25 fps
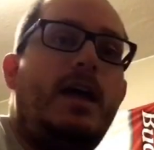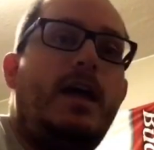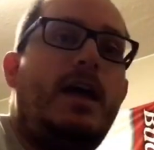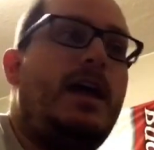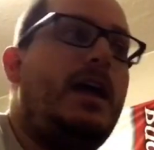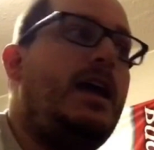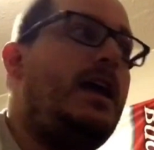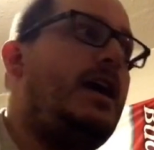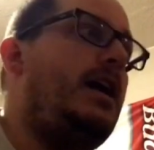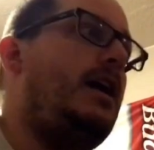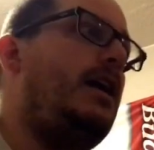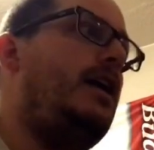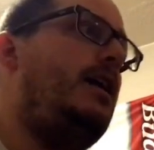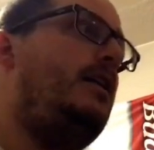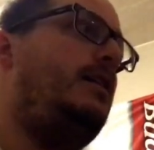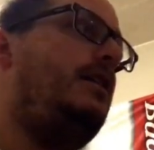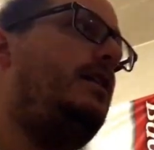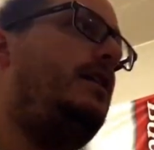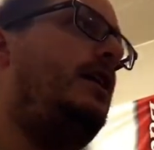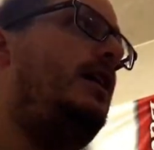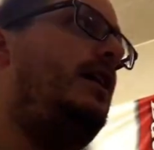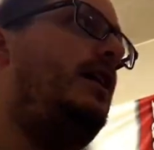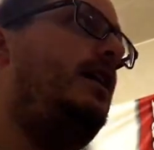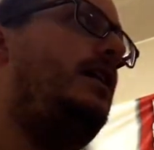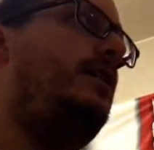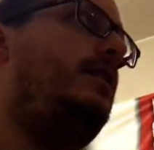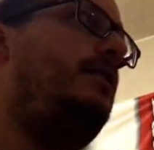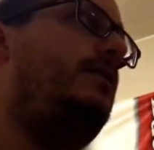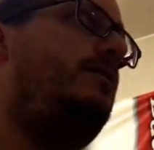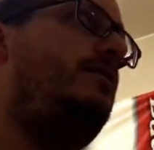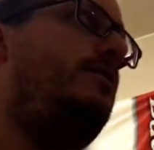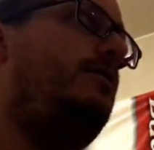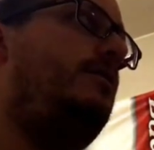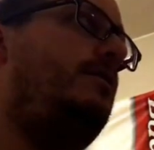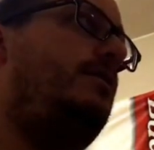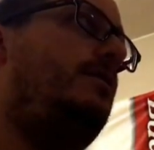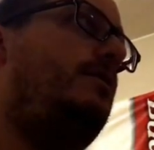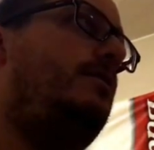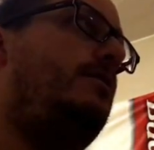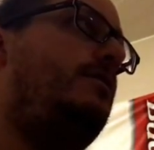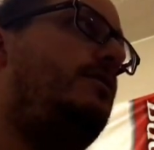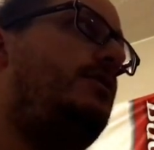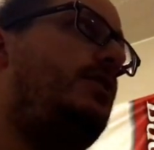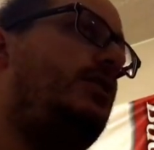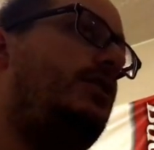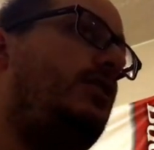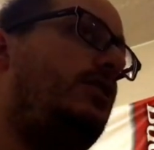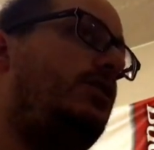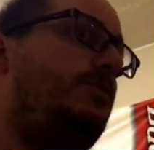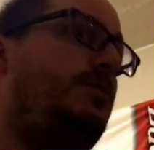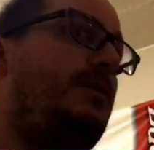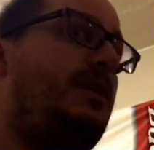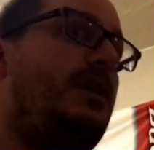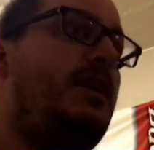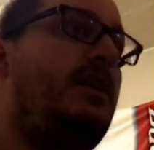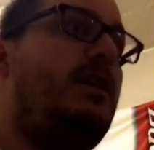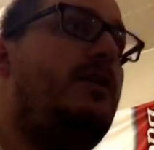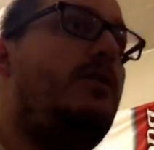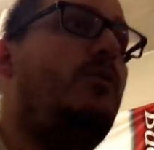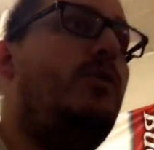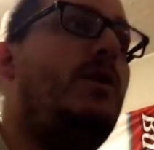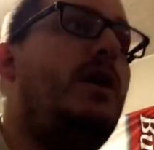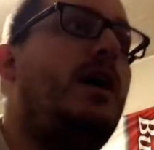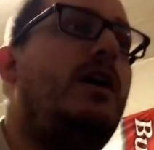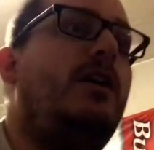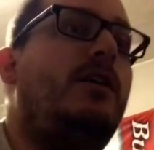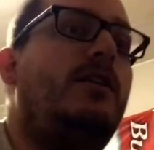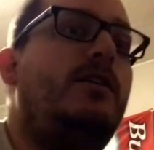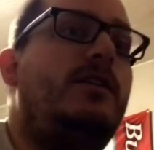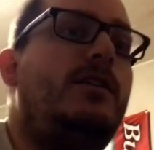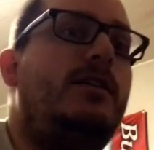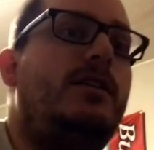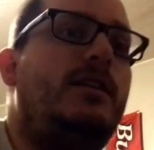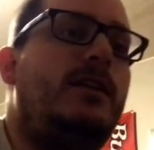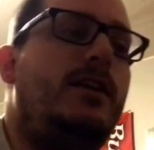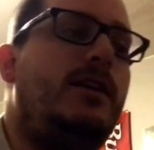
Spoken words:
And it turned out to be, well,